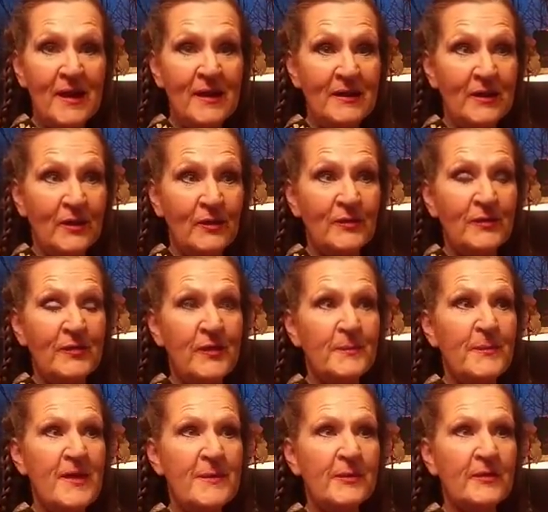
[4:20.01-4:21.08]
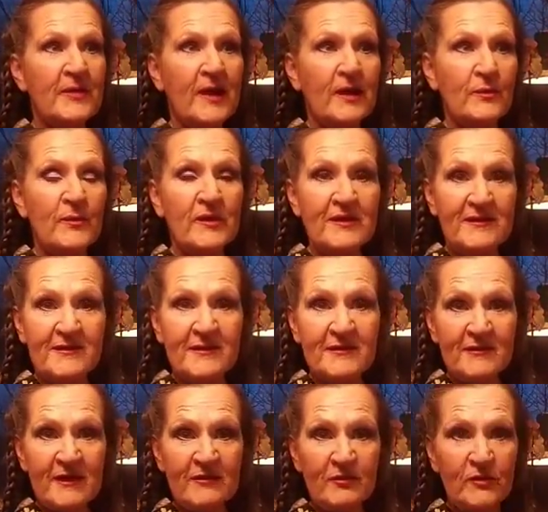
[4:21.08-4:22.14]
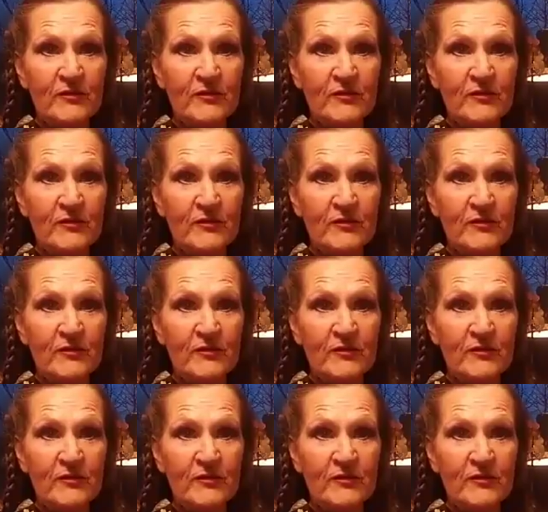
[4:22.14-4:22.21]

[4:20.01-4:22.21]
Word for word: you know the people that are really successful.